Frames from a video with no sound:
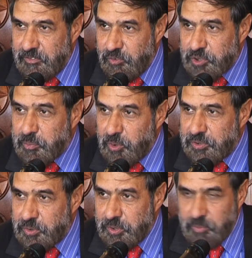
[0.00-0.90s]
What more
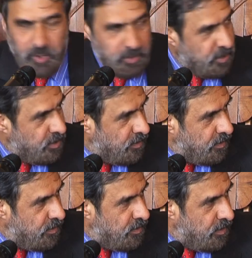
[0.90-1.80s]
do you want?
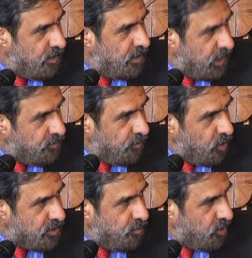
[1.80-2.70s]
Yes, we
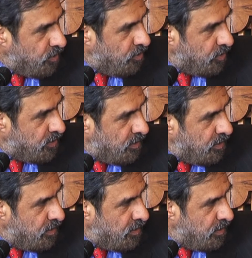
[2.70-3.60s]
want more growth.
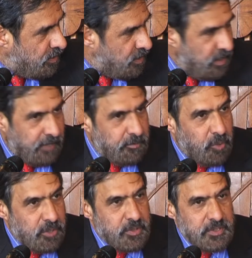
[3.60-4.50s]
And we
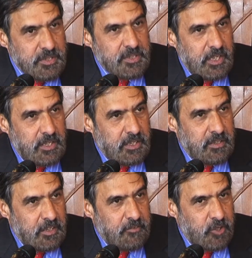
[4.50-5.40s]
want to sustain it
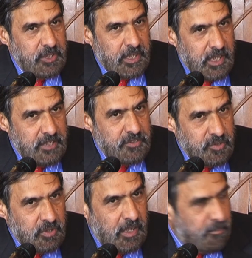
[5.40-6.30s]
there for decades
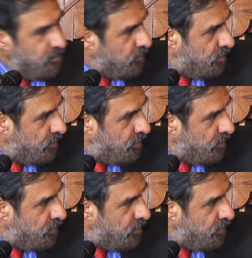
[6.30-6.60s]
to come.